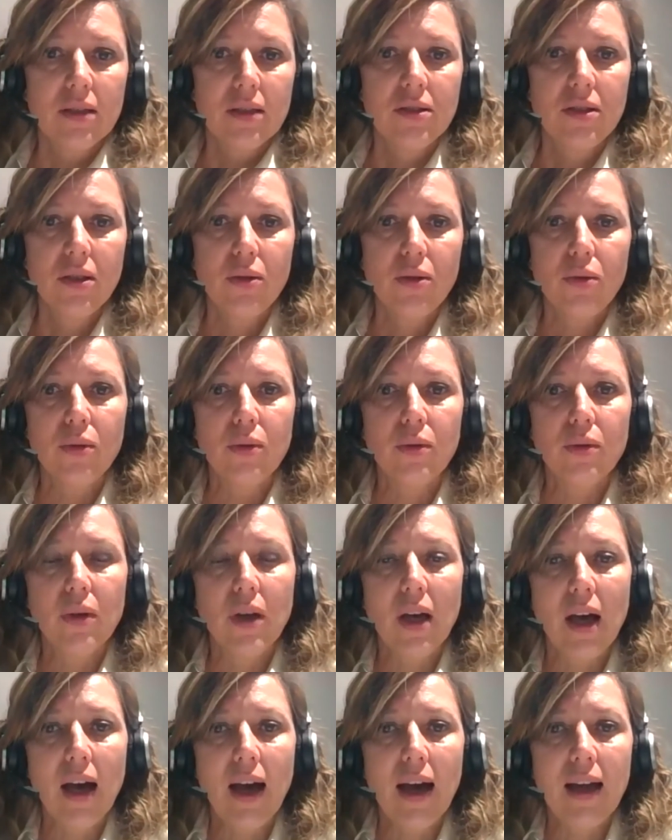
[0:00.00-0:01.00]
So
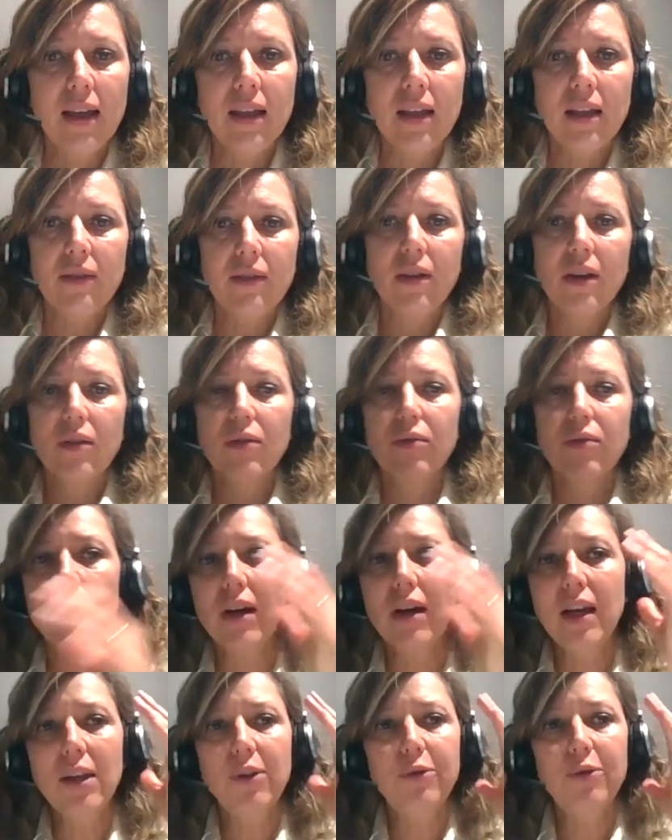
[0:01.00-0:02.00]
I
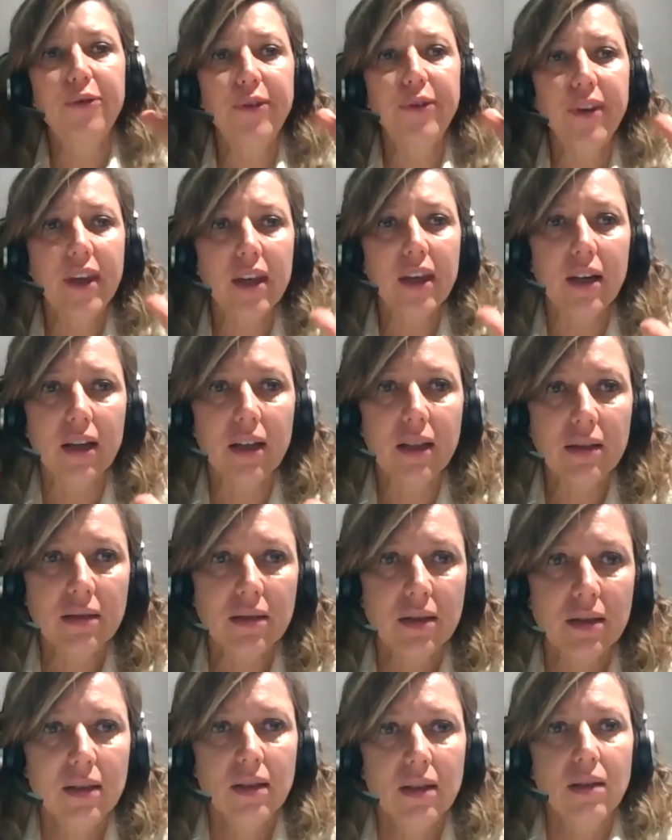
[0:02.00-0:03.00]
really fear
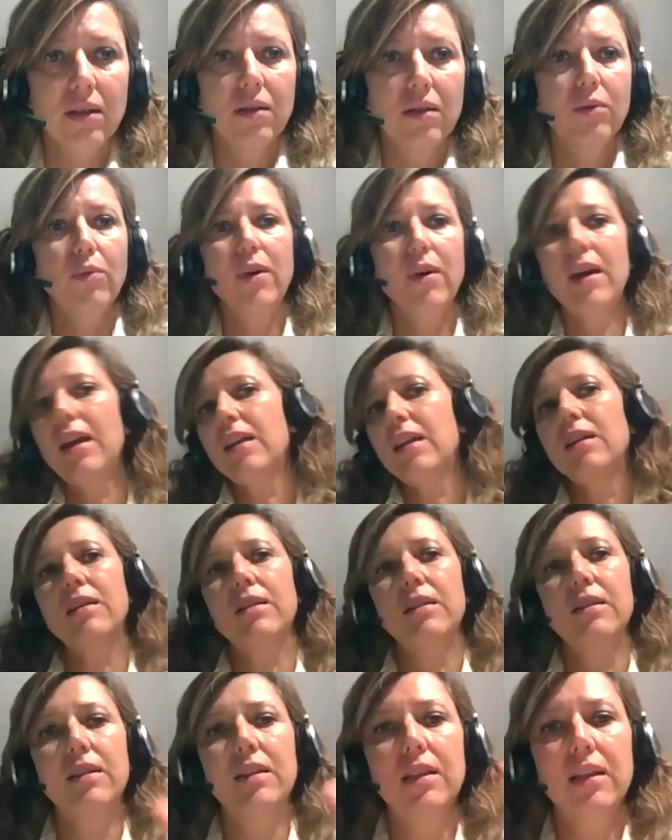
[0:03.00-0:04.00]

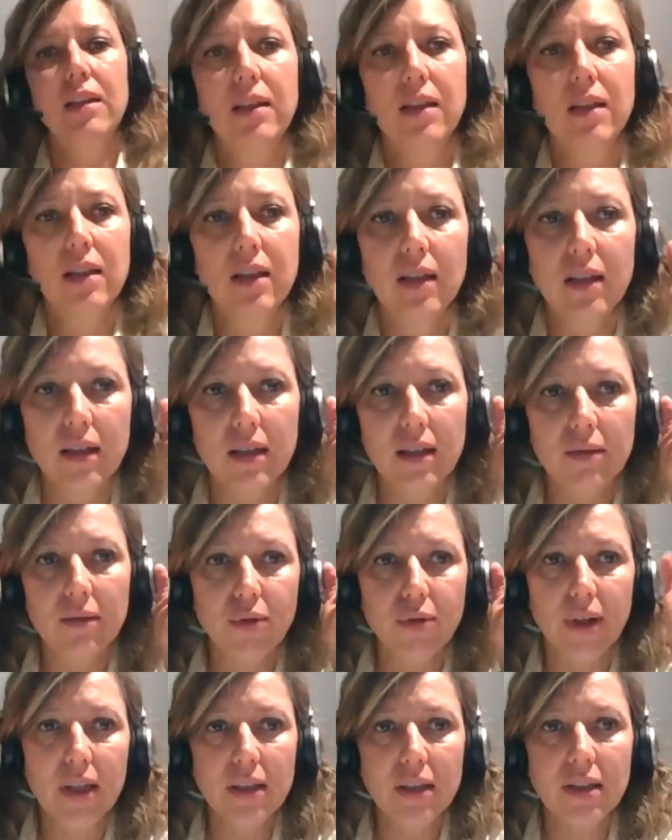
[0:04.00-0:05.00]
when the
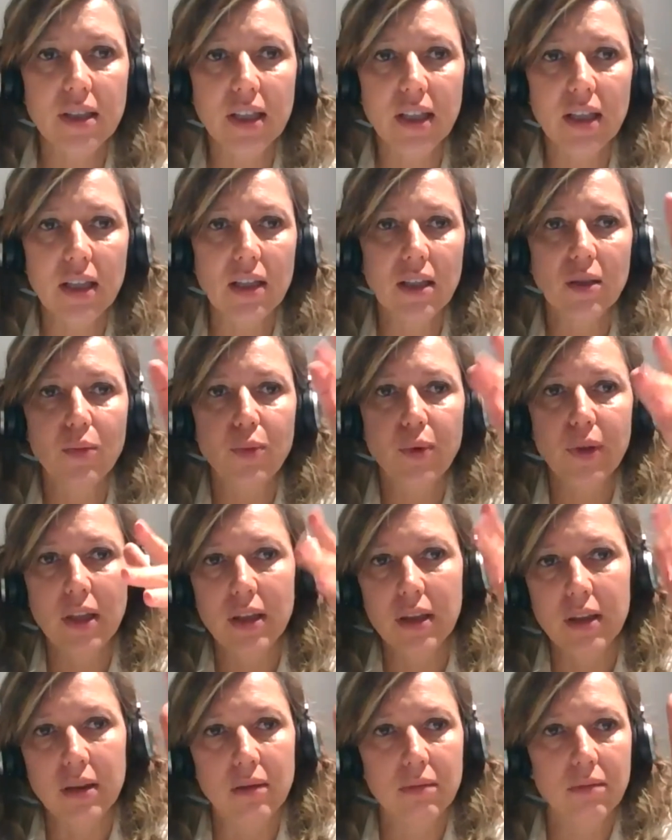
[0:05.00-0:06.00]
Green Deal
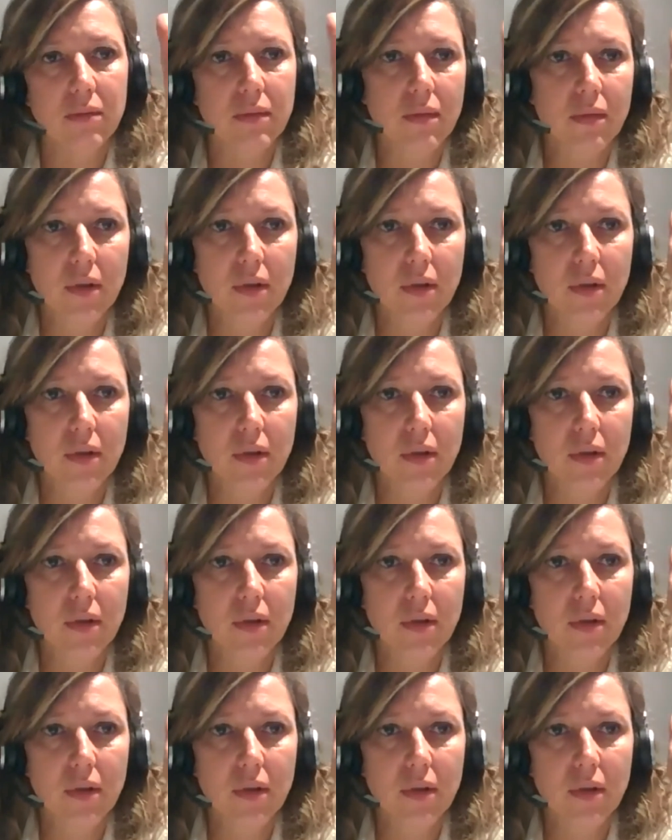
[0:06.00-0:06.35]
with